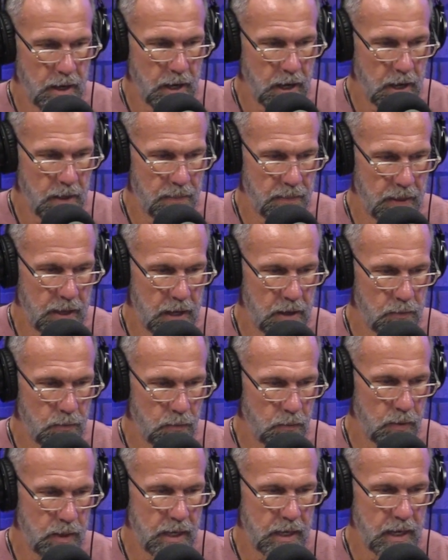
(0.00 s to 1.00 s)
And then
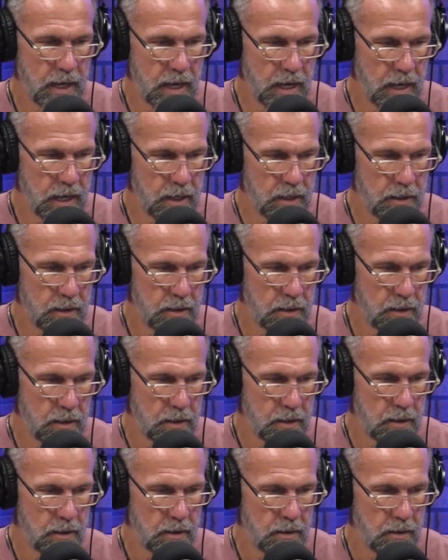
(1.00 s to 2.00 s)
we can
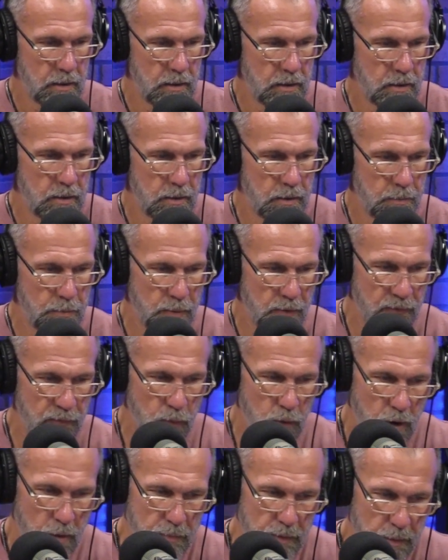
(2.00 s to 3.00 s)

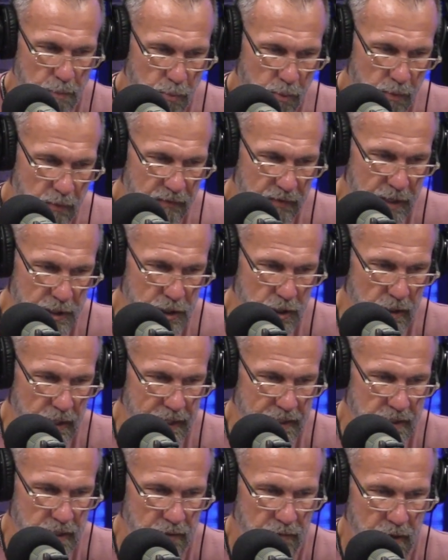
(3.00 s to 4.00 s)
perform the professional
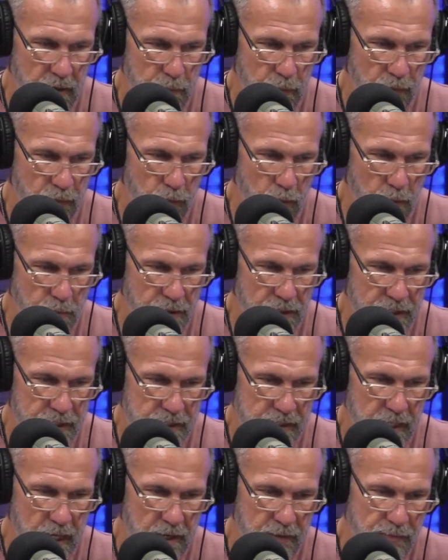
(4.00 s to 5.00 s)
activity performed in a
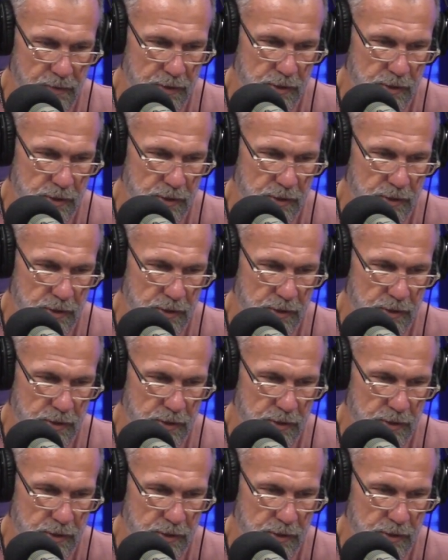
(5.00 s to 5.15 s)
state of